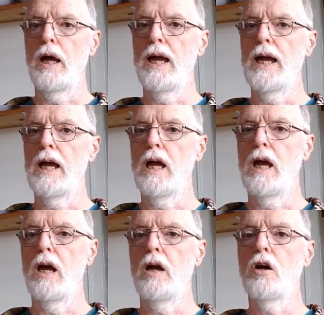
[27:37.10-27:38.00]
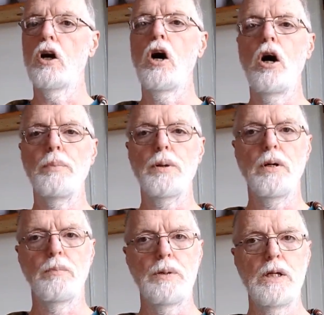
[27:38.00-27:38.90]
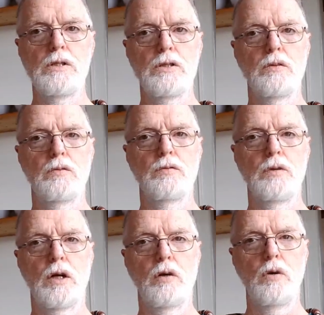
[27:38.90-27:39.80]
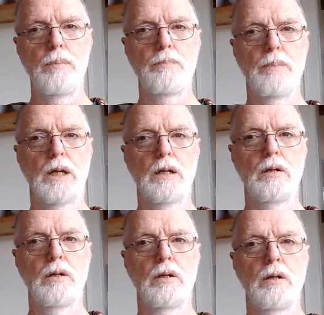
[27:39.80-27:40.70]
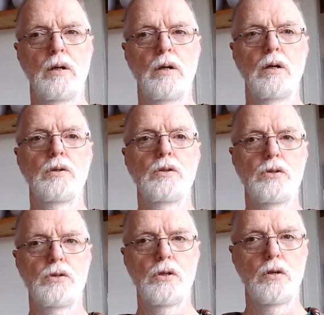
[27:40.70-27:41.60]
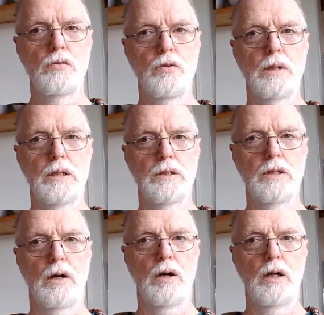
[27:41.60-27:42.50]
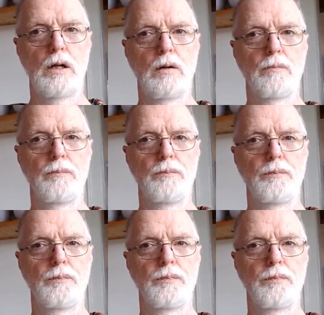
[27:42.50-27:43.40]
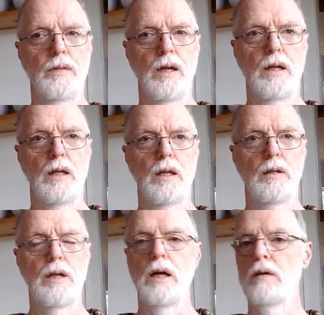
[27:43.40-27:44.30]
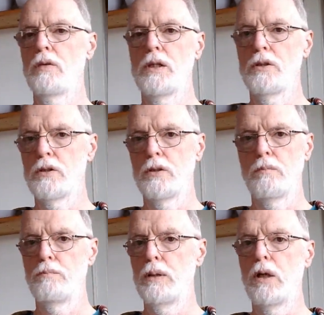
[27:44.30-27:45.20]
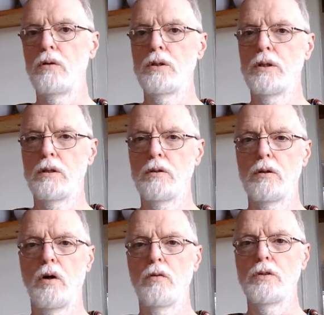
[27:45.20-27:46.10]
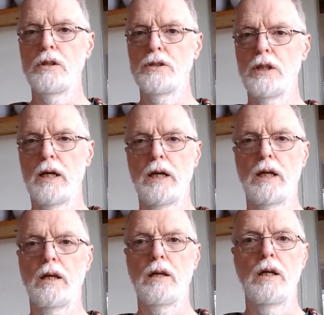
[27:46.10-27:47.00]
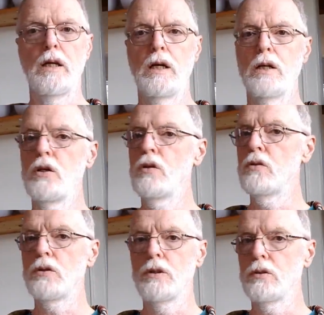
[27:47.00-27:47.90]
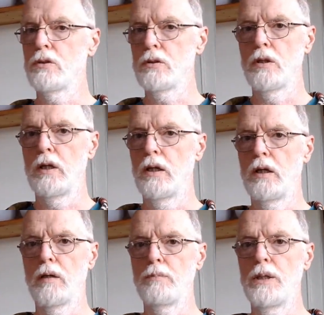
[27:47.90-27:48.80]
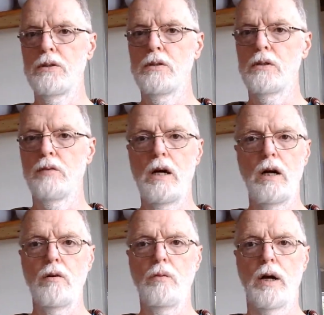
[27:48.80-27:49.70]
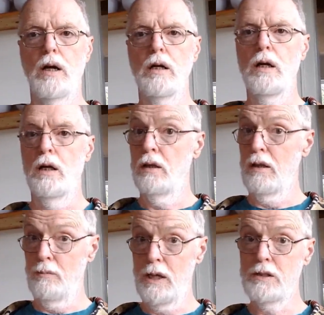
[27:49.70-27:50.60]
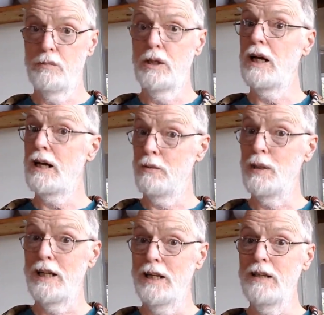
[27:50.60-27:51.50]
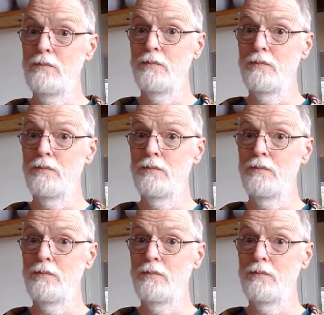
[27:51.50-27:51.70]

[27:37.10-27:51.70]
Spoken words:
a competent piece of equipment to serve the military. They have these bloated, over-designed, useless pieces of hardware that makes them a lot of money,